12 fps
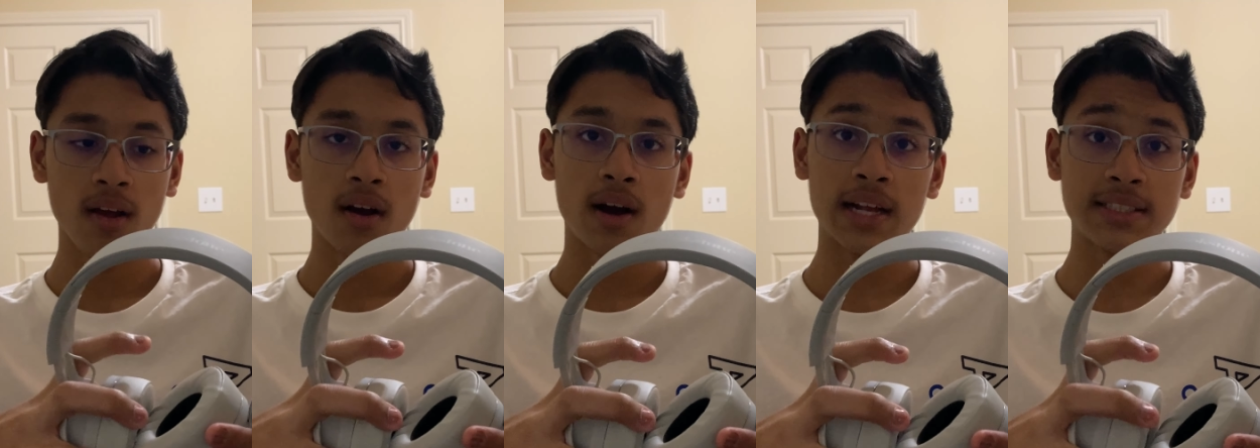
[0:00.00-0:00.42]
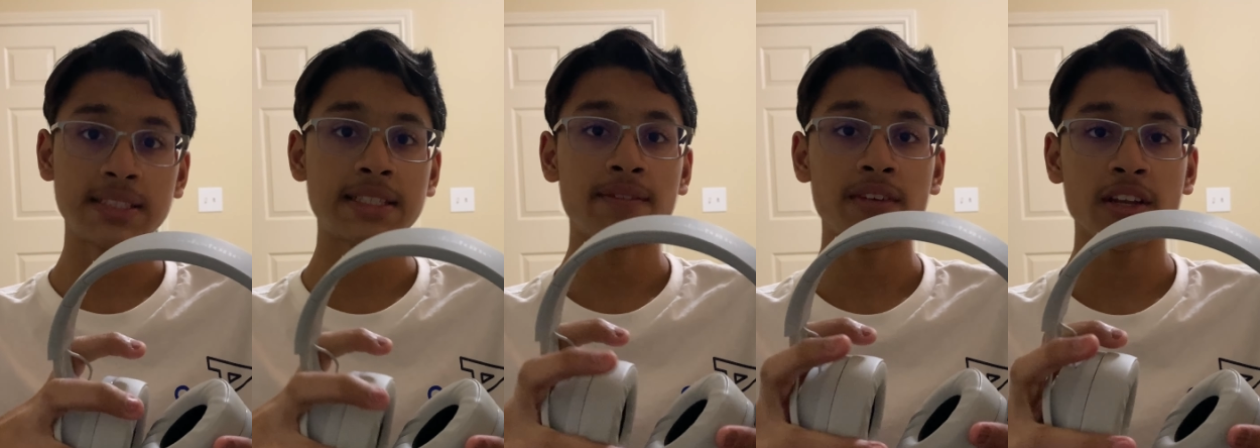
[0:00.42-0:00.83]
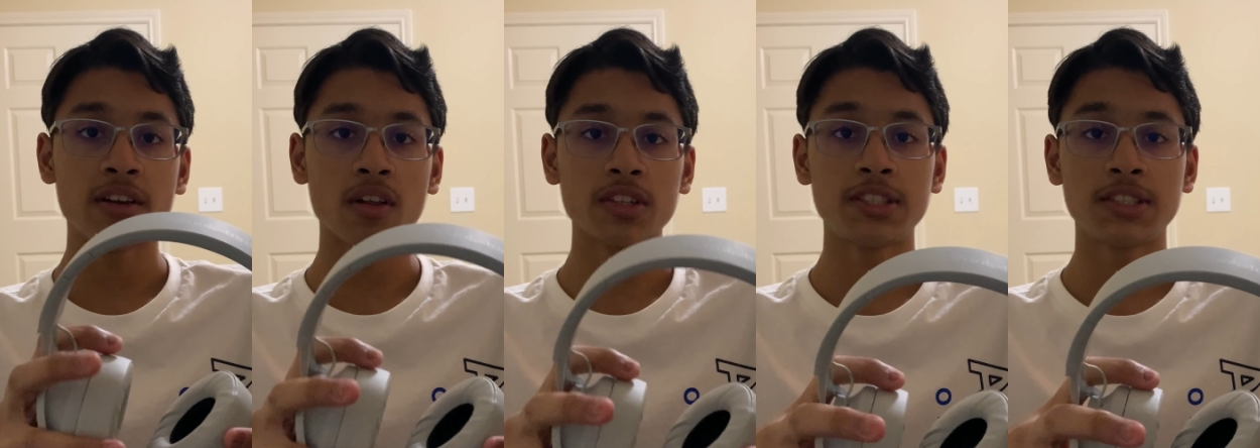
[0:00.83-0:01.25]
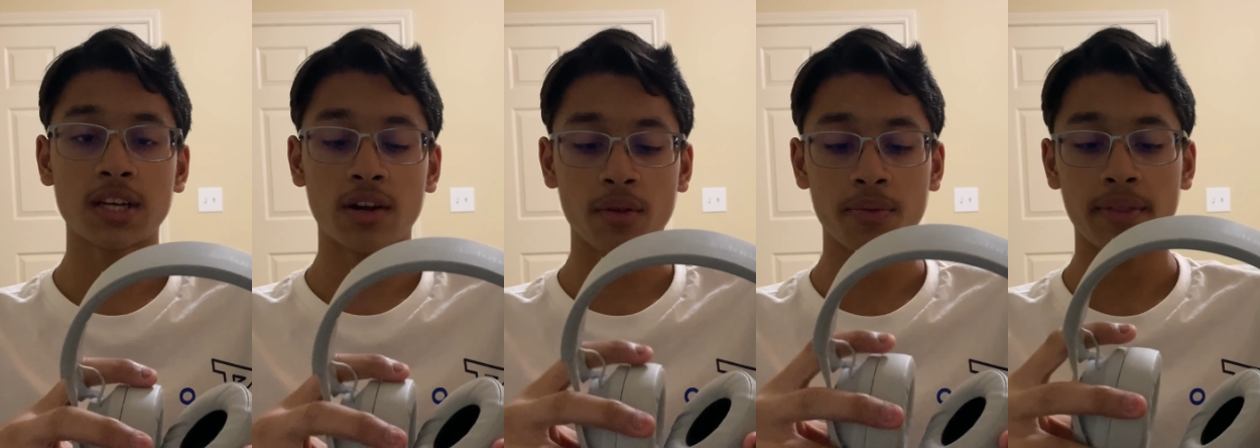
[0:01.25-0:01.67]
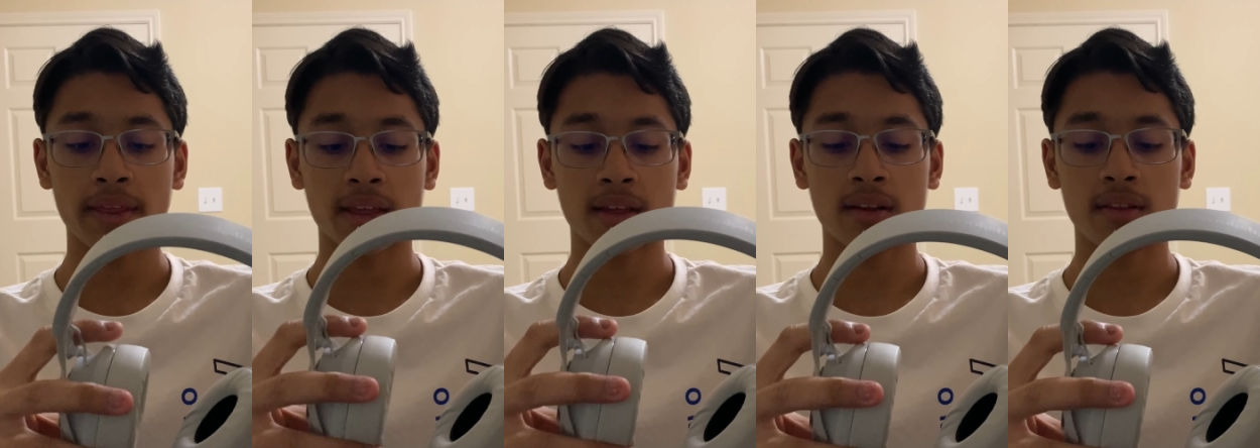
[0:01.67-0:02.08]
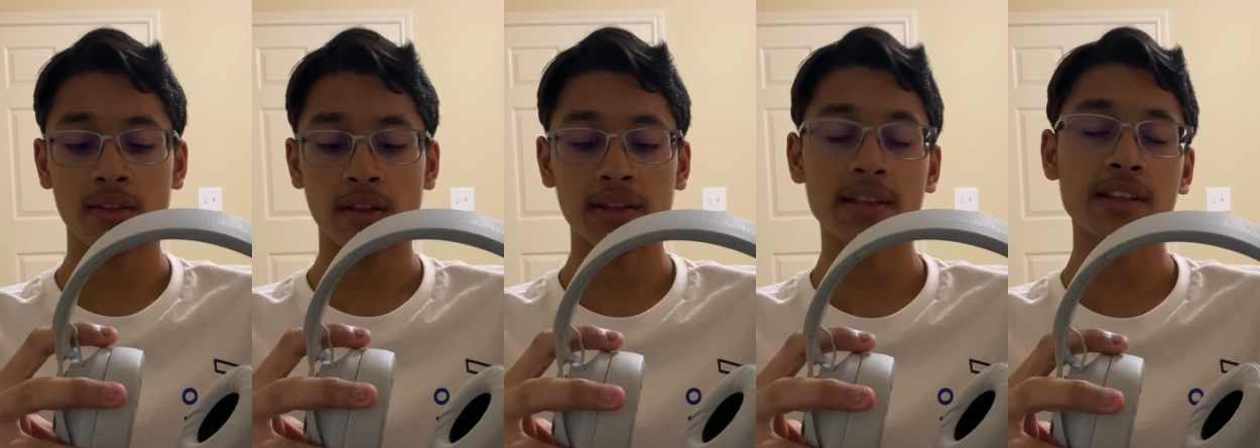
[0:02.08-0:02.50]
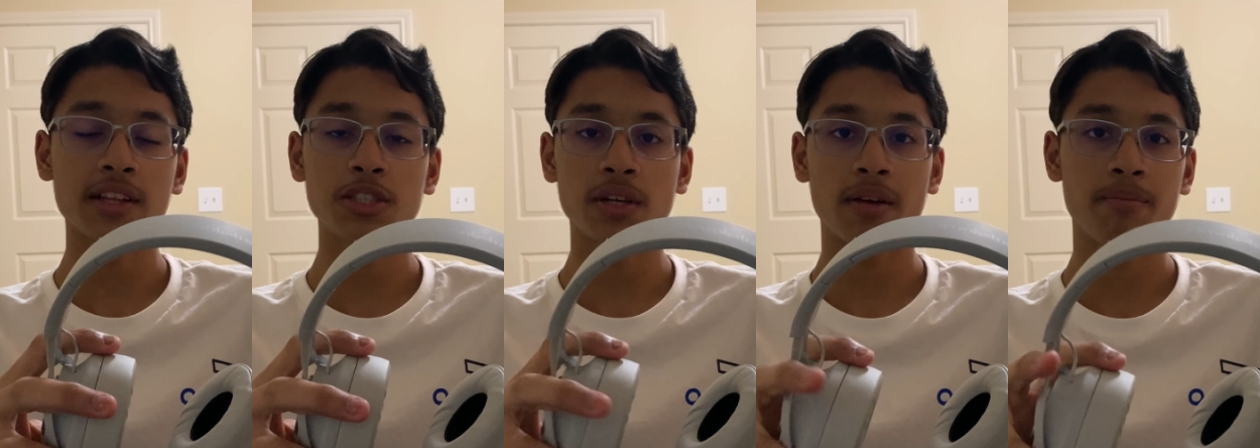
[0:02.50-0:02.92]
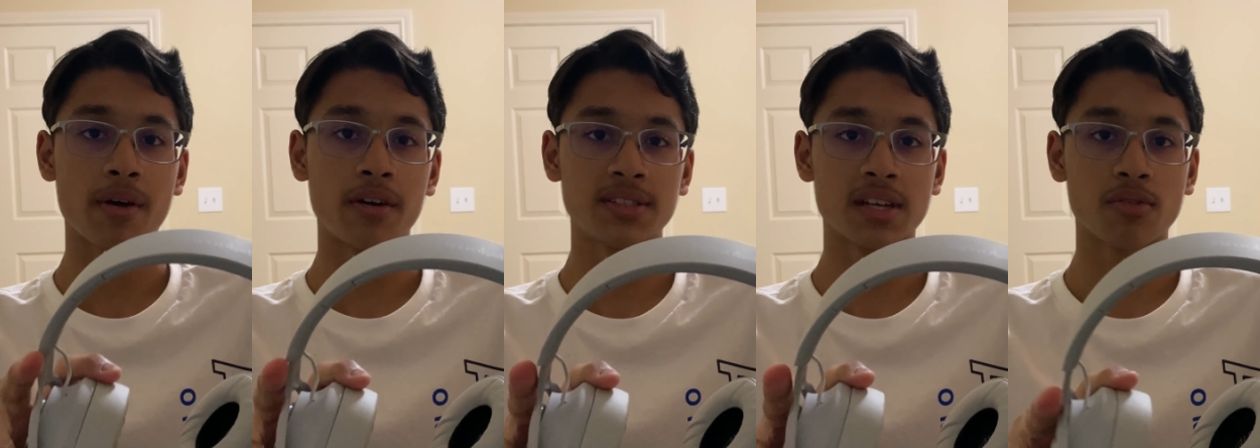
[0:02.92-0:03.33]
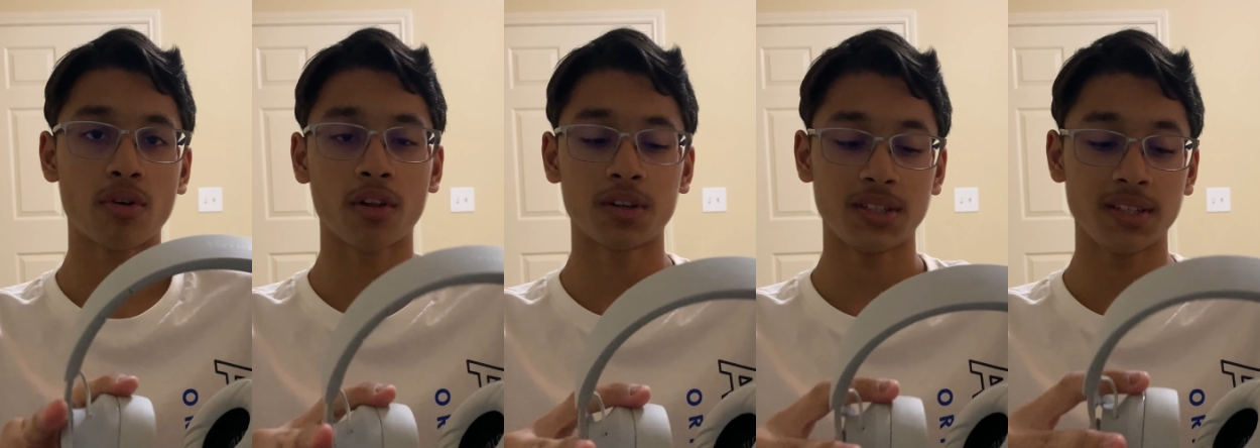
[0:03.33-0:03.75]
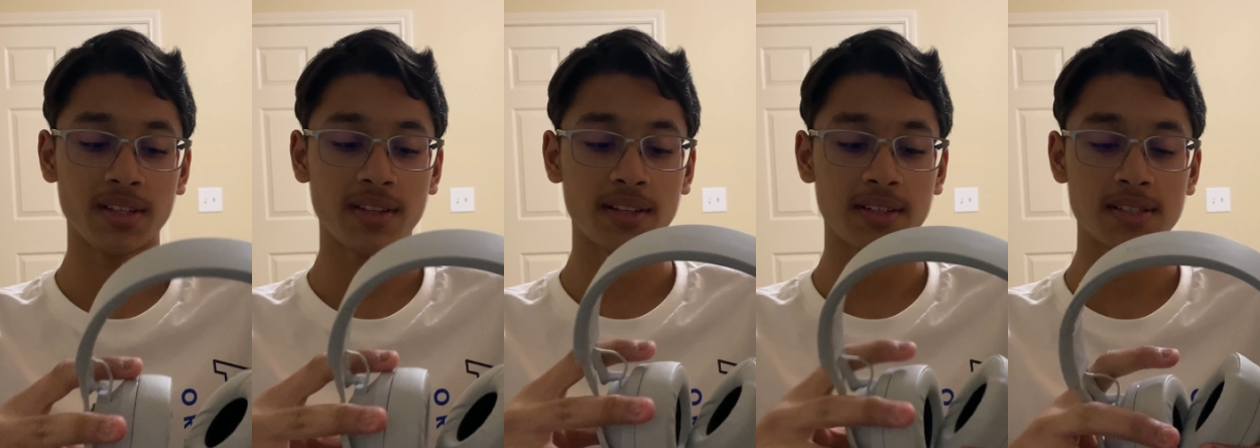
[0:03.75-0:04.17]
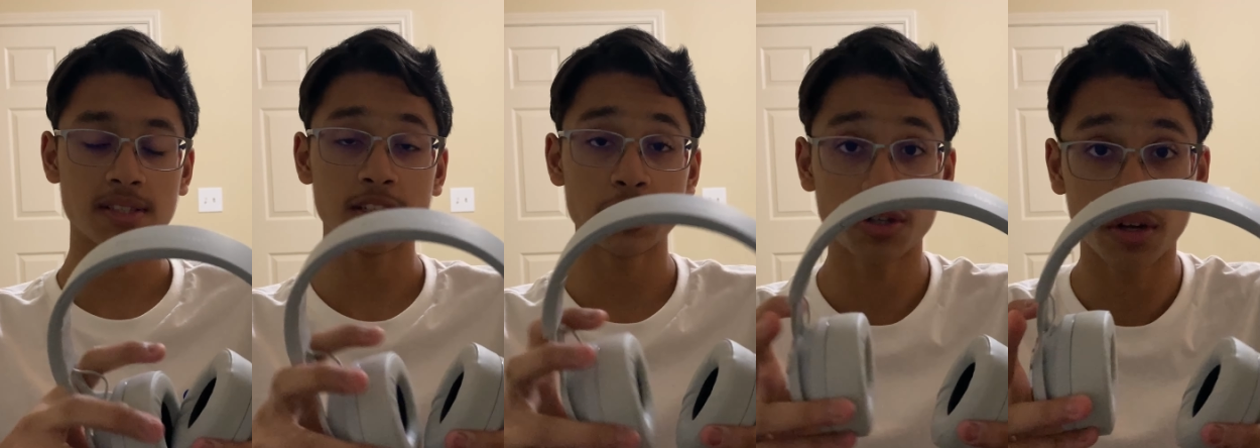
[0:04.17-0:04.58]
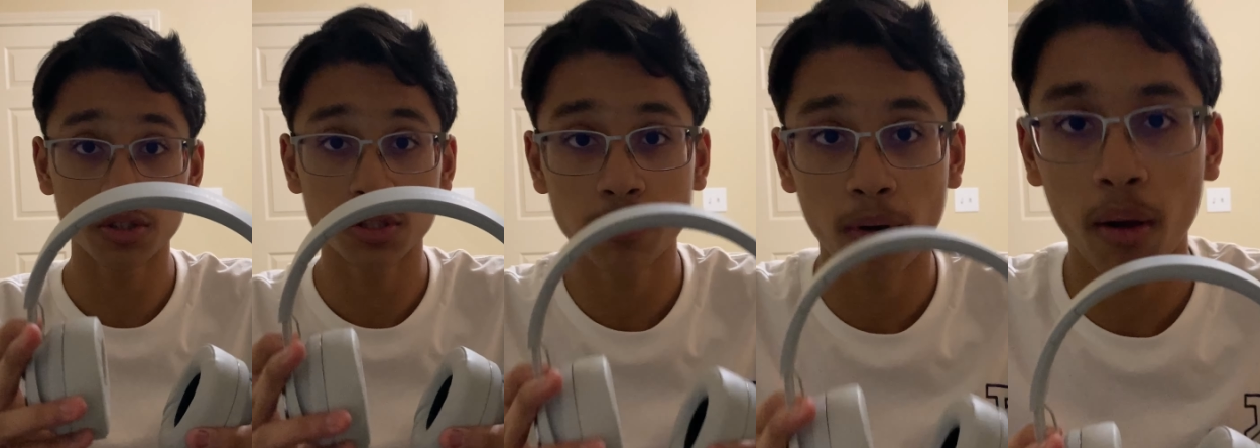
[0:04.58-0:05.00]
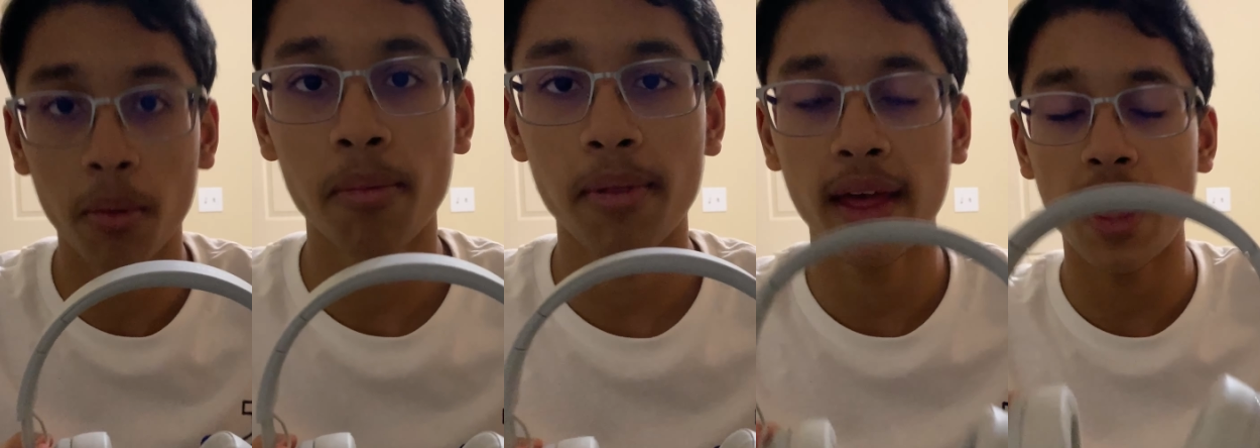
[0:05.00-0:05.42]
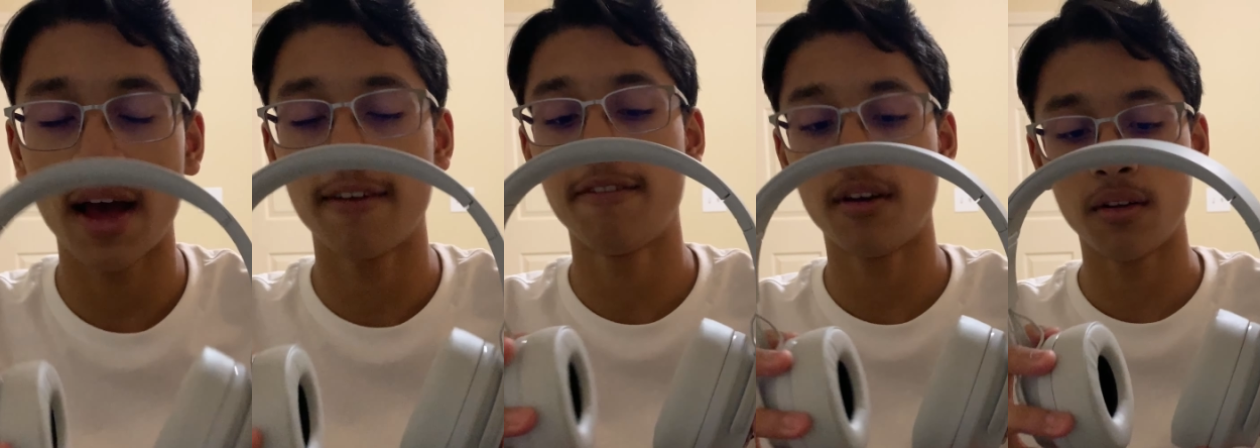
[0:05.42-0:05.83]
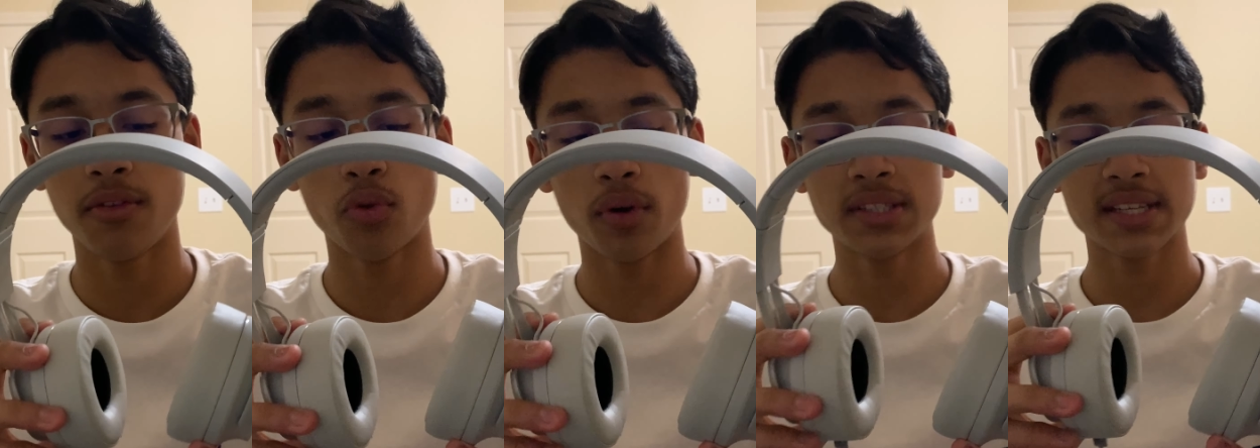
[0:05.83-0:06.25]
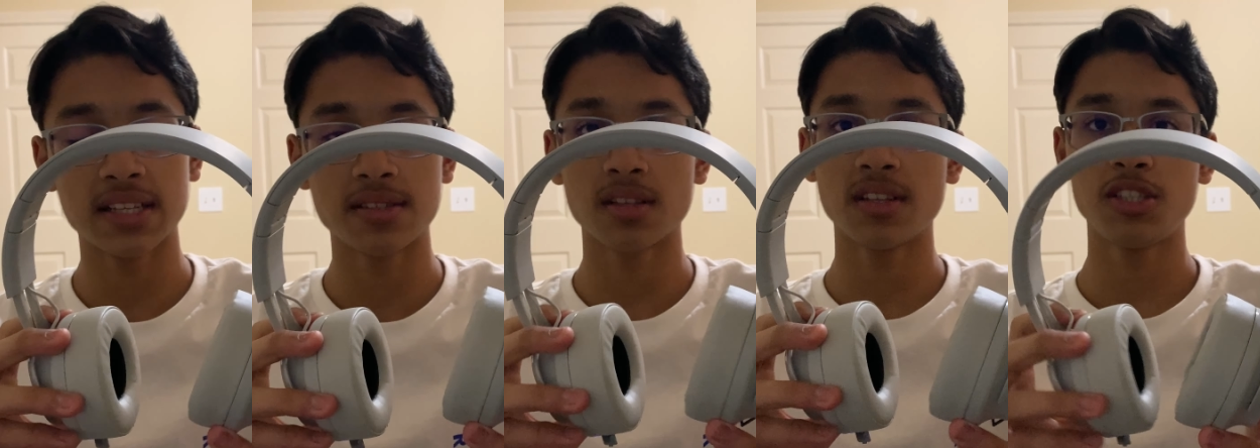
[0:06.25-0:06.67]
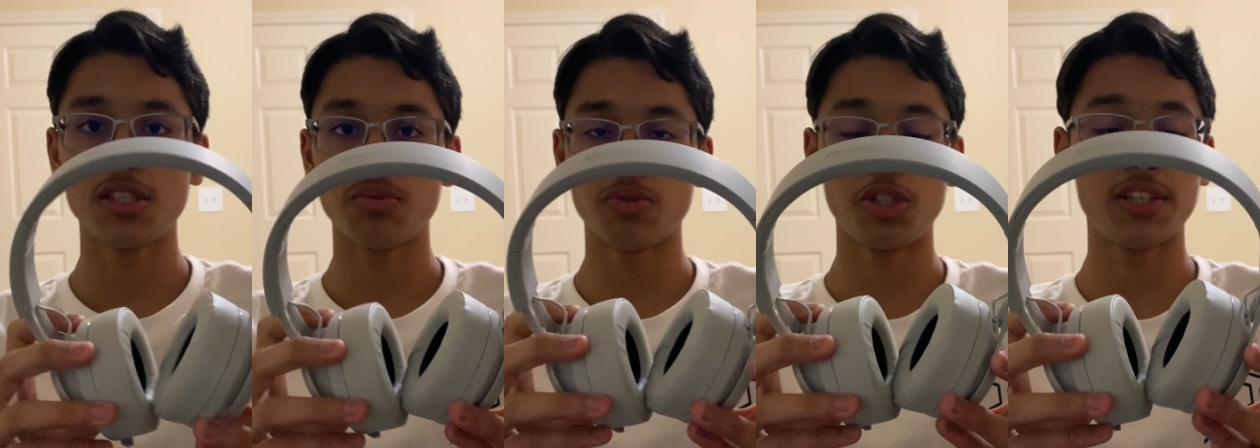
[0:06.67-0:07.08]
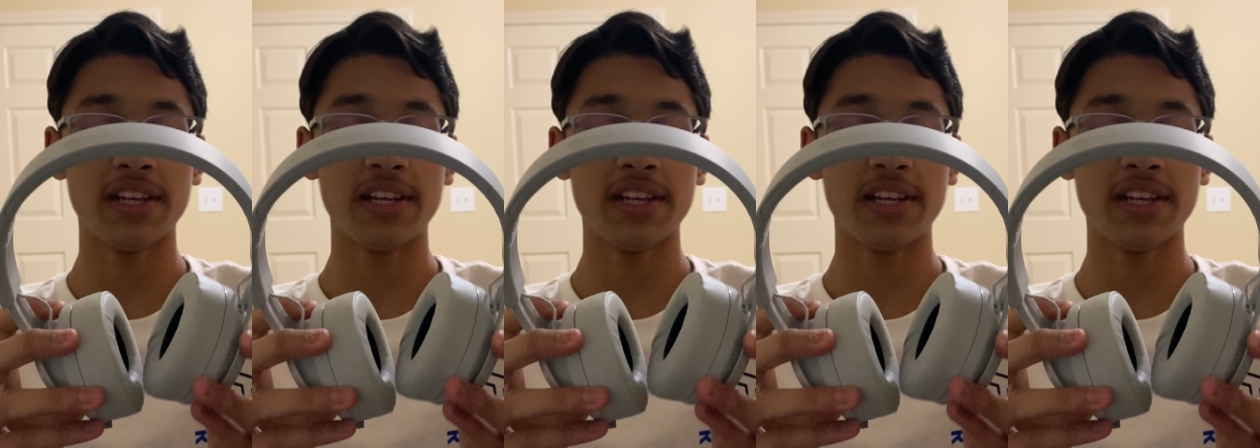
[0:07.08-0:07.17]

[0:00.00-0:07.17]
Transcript: At $70, I think they should have better sound quality than this. They should also probably have noise cancellation, which they